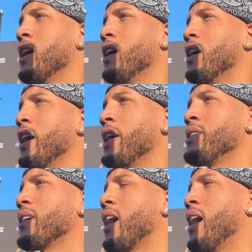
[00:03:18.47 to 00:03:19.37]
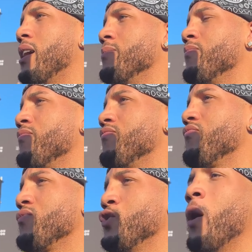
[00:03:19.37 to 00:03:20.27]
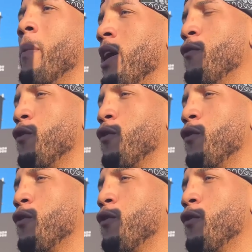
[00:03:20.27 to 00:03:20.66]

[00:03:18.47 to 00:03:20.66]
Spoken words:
and seizing the title of unified super